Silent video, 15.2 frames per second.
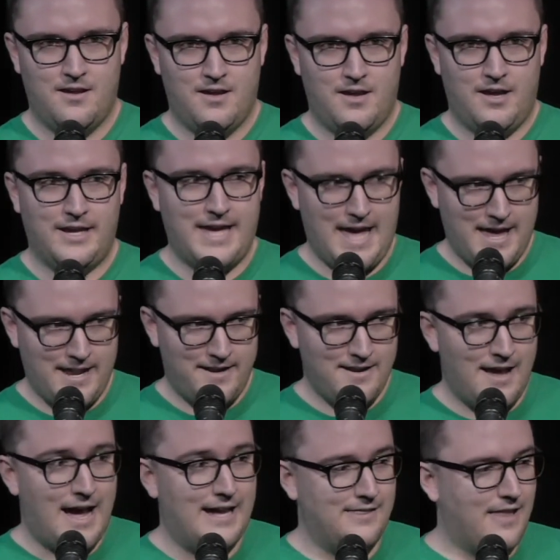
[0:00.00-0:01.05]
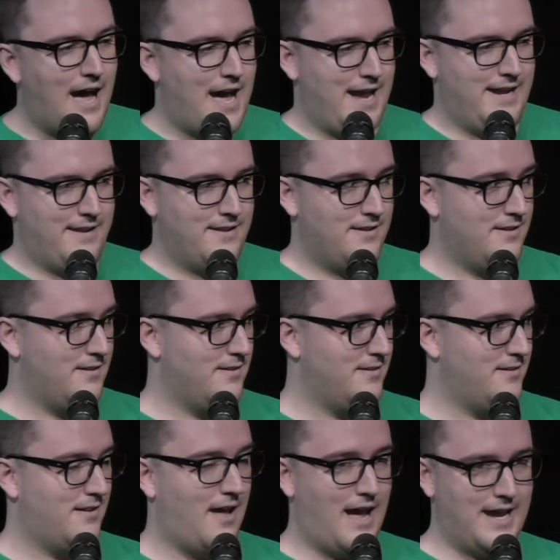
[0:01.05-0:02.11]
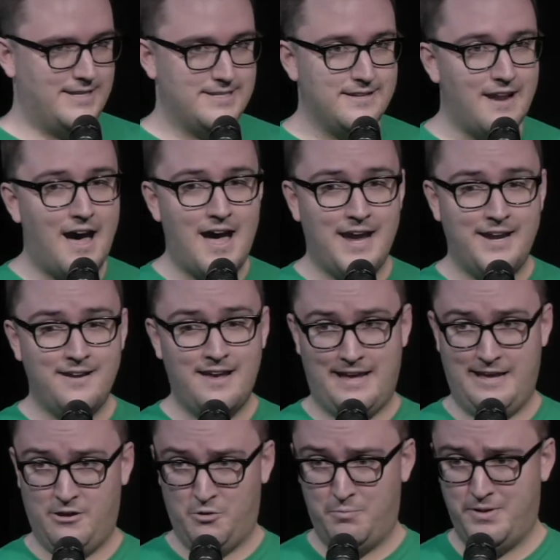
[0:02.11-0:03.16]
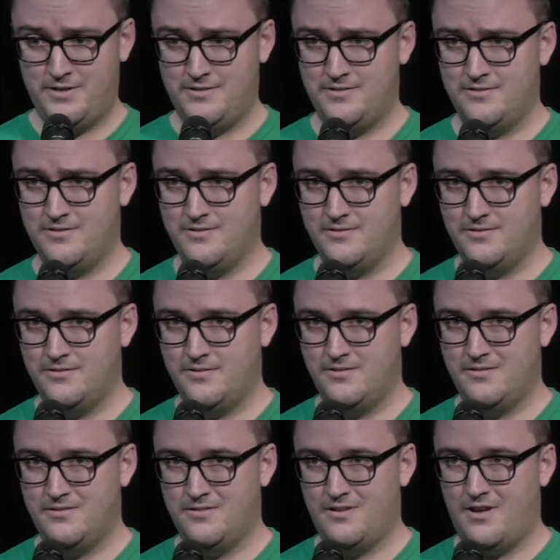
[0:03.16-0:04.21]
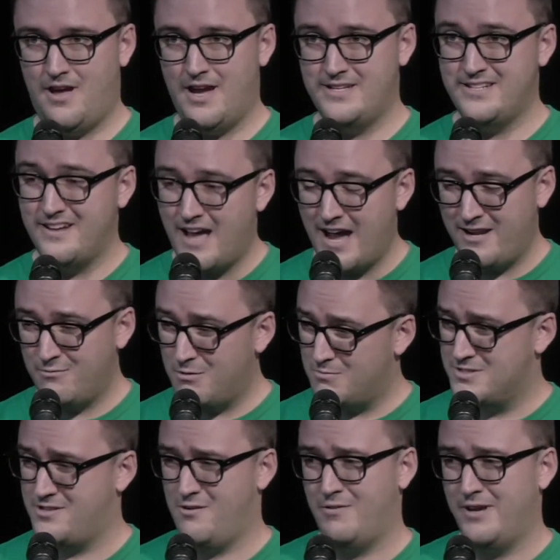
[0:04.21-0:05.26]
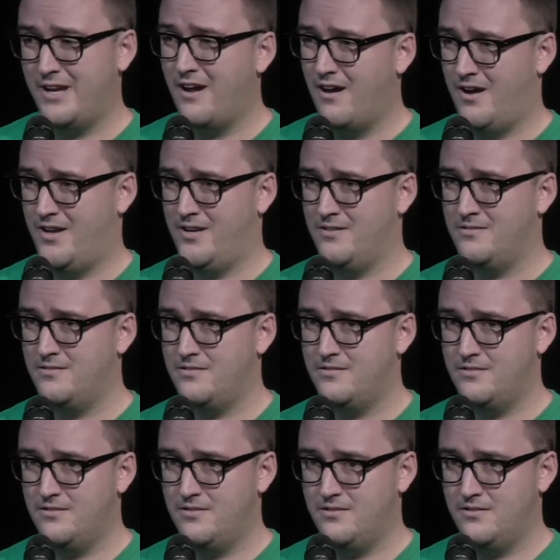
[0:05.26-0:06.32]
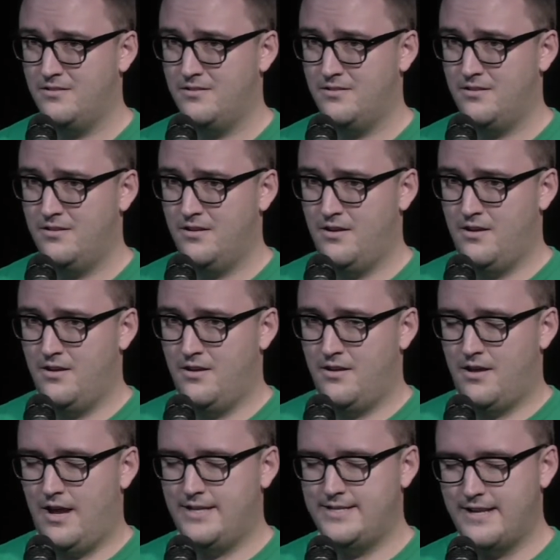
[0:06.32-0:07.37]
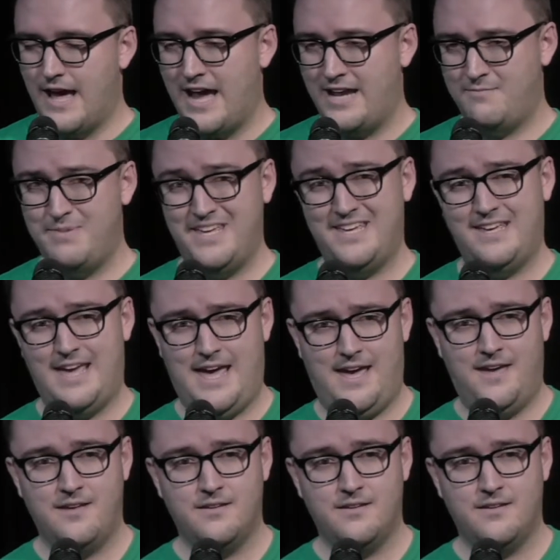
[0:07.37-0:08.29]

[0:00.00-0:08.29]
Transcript: Again, I lied. I denied help. I denied what was going on. I denied being gay.